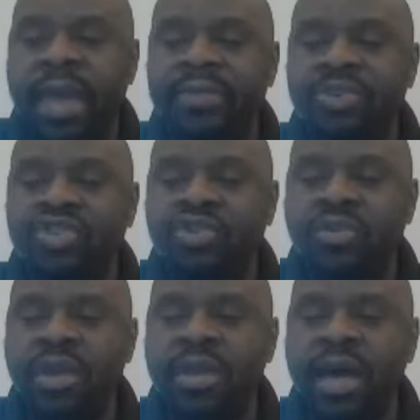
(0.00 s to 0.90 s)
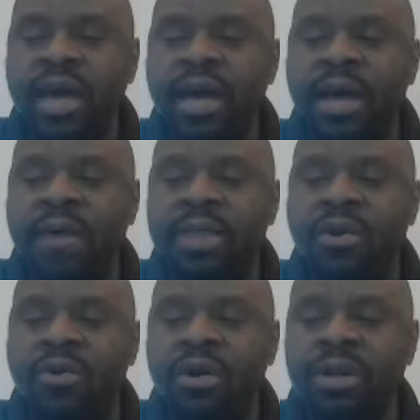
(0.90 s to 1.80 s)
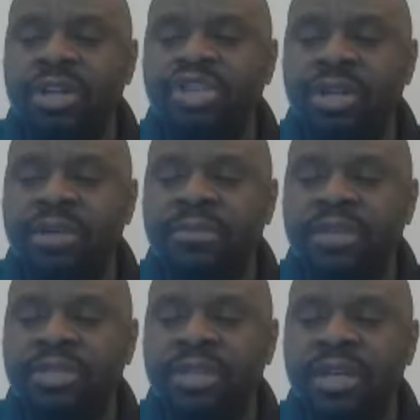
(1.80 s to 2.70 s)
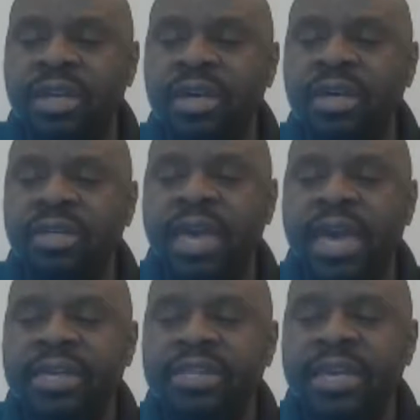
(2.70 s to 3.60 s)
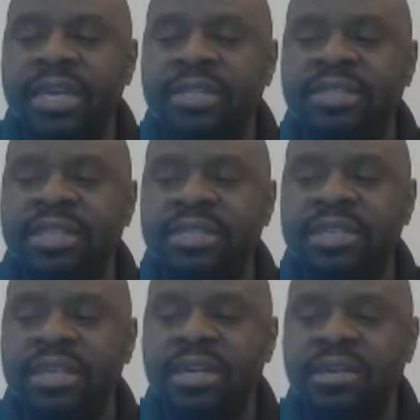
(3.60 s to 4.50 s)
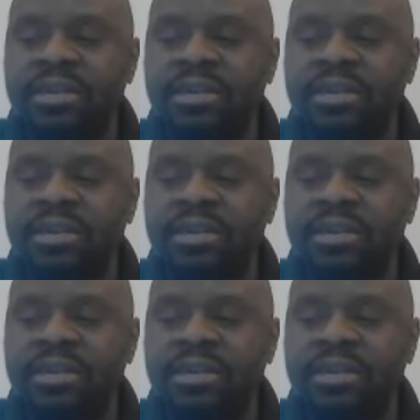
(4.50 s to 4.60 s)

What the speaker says: and the Student Nonviolent Coordination Committee, the SNCC.